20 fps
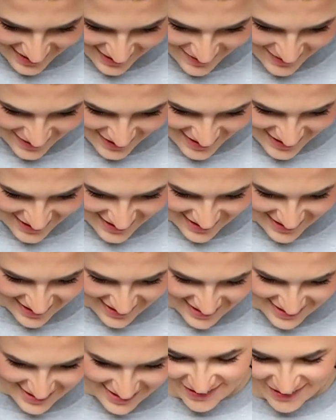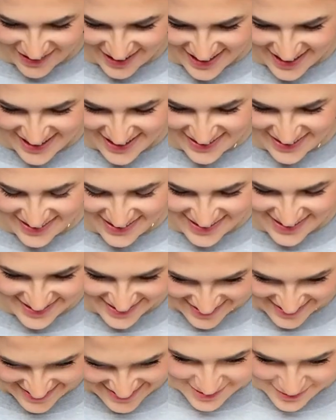how bad they are. Oh my God,
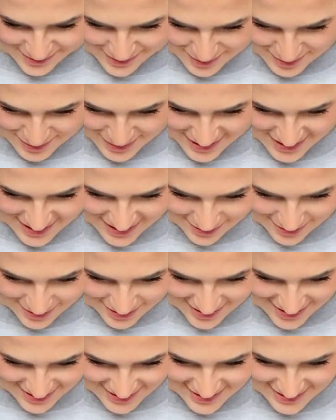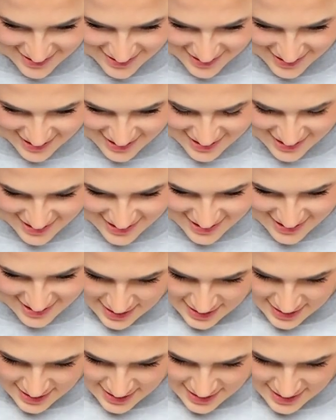I don't want to put that one on the internet.
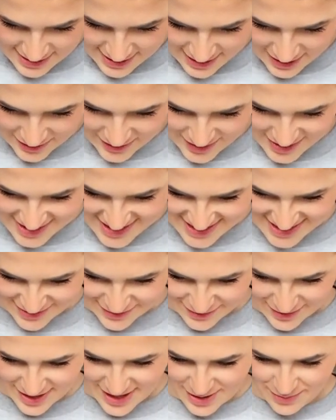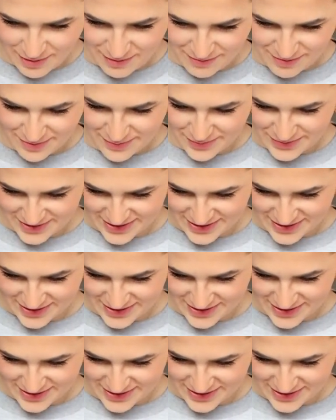Oh, this is a funny one from